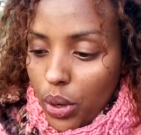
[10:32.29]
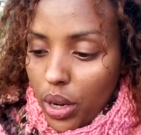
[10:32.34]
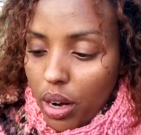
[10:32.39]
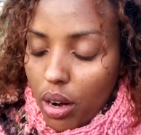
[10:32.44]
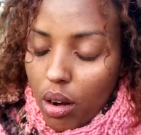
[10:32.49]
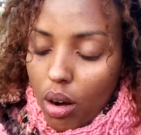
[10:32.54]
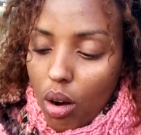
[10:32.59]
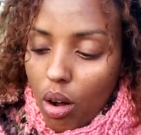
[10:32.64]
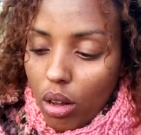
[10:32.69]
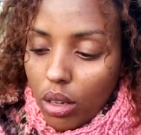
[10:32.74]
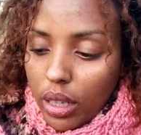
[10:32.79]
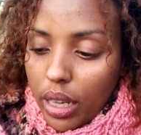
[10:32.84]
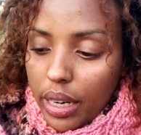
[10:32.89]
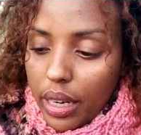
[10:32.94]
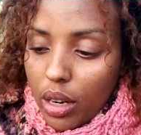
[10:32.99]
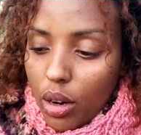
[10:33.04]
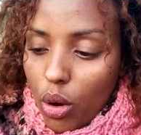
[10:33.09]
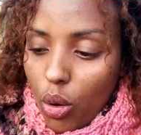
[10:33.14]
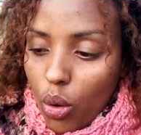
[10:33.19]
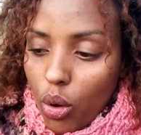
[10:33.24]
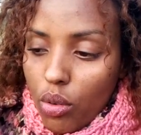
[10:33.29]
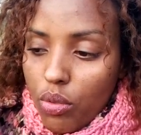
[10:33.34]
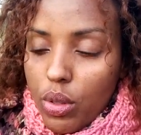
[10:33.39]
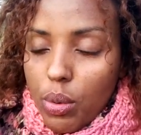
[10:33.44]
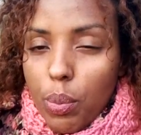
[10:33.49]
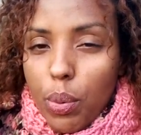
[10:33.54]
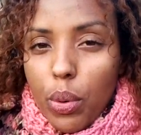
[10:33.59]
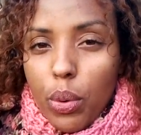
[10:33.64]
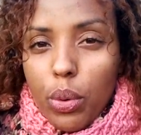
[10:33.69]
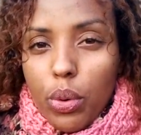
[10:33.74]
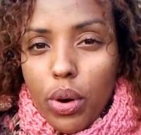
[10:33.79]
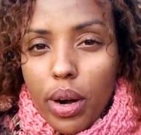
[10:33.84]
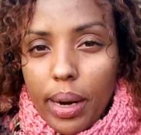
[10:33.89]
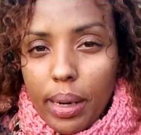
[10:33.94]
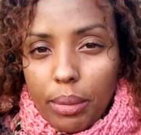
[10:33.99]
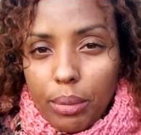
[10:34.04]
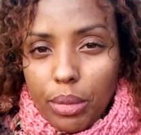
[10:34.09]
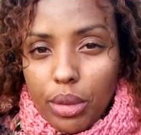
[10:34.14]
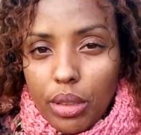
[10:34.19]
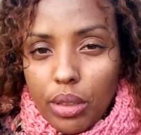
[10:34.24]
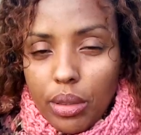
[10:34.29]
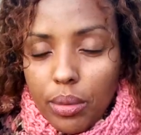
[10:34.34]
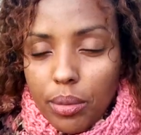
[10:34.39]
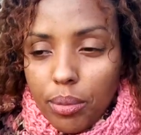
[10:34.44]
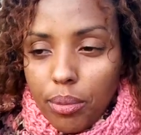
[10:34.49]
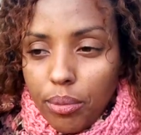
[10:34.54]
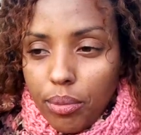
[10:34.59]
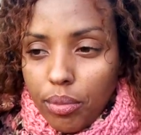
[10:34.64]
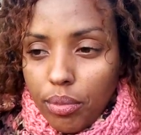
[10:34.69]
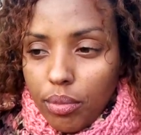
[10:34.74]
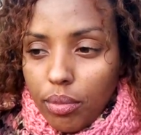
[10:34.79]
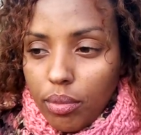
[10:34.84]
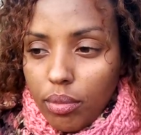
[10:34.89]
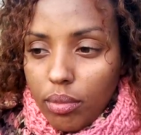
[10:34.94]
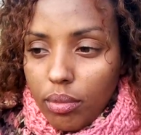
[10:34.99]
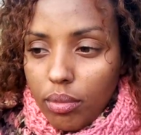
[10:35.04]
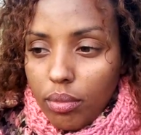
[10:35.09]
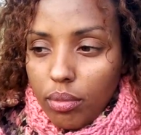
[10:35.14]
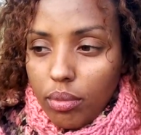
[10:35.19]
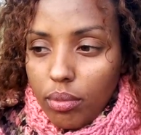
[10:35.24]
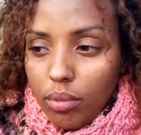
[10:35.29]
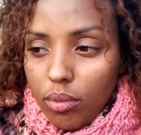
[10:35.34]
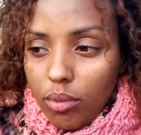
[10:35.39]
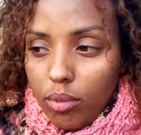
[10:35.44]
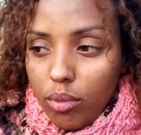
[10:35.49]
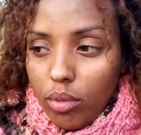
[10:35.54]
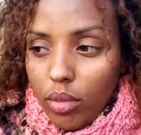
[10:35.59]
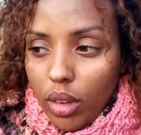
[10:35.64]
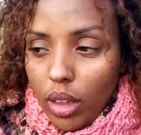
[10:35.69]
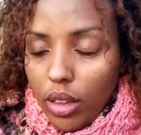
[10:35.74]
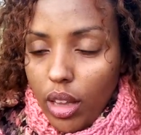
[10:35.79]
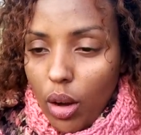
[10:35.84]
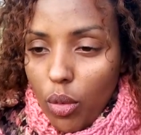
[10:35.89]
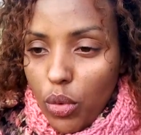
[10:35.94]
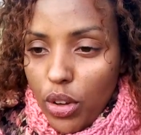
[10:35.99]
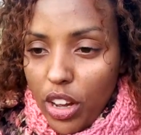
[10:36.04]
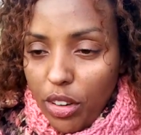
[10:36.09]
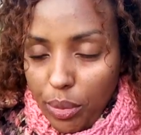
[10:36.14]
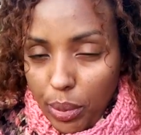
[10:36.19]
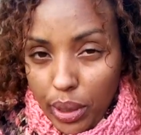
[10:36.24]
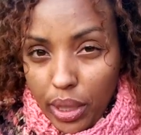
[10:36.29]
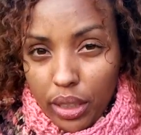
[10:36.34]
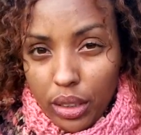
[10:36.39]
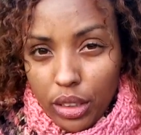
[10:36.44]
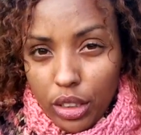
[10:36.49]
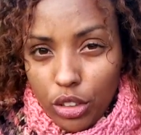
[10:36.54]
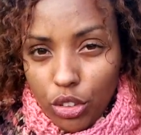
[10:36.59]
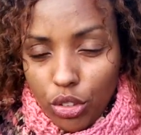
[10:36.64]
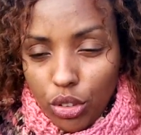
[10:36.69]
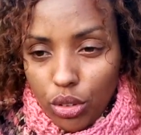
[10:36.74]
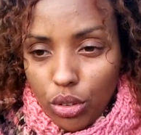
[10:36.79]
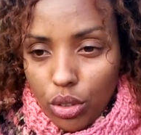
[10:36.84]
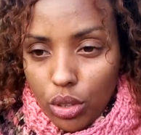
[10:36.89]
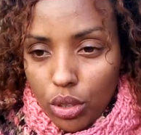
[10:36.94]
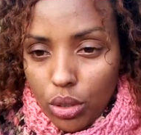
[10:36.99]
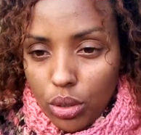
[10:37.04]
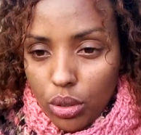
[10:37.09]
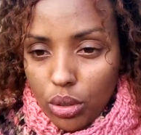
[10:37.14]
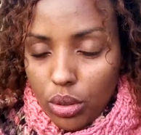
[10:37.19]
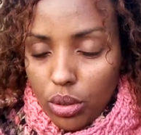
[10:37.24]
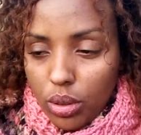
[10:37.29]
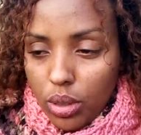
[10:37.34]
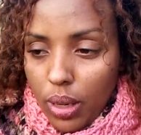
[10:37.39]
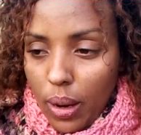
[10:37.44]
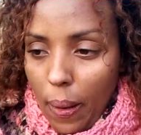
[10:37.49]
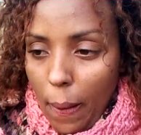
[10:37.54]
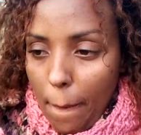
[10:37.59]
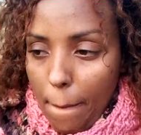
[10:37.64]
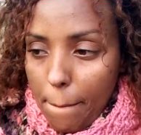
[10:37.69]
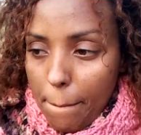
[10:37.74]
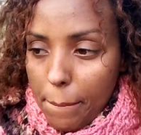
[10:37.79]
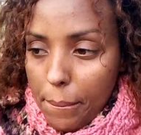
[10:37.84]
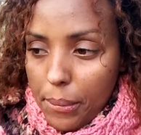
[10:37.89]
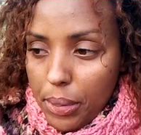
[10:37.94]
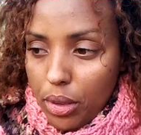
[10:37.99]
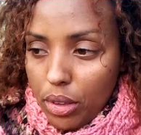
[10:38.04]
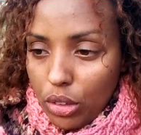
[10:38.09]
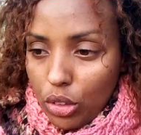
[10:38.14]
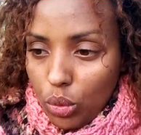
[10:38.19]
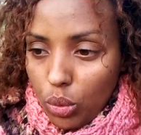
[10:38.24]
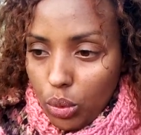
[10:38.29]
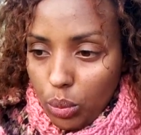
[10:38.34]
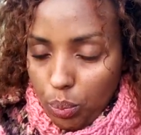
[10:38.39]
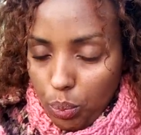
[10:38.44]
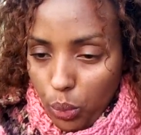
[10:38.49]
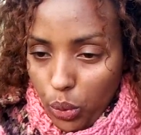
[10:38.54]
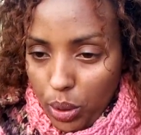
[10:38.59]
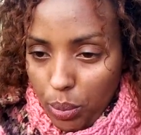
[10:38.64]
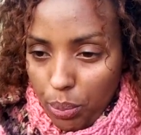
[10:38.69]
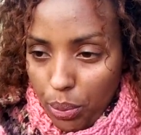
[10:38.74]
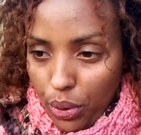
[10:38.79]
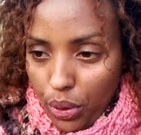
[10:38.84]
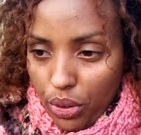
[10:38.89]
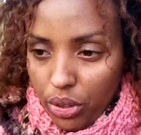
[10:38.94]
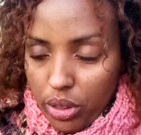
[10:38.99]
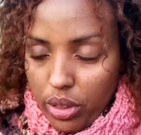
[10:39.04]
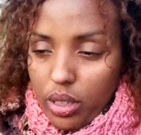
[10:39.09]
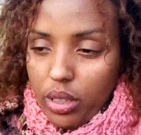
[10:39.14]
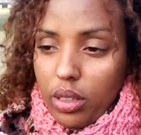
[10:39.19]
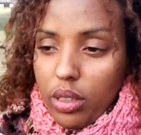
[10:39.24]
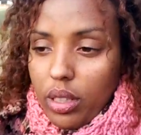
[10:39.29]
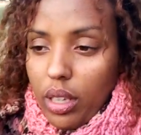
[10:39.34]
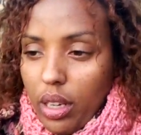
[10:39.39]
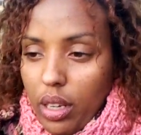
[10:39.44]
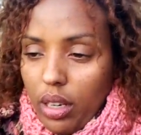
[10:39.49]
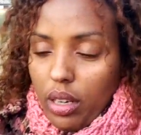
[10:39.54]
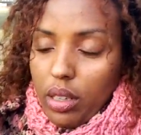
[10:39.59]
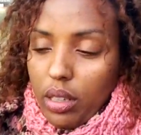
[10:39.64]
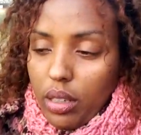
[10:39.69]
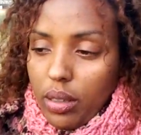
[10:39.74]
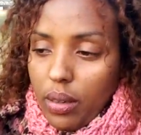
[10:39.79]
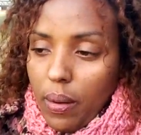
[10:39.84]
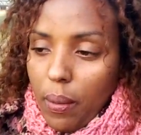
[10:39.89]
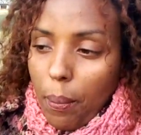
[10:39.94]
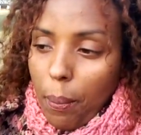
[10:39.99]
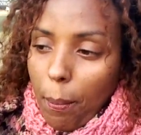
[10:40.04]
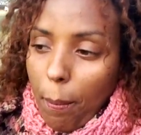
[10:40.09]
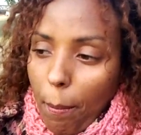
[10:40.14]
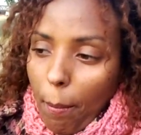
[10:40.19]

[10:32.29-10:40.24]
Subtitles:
We are all letting go of the programs that we have been conditioned to since we birthed here.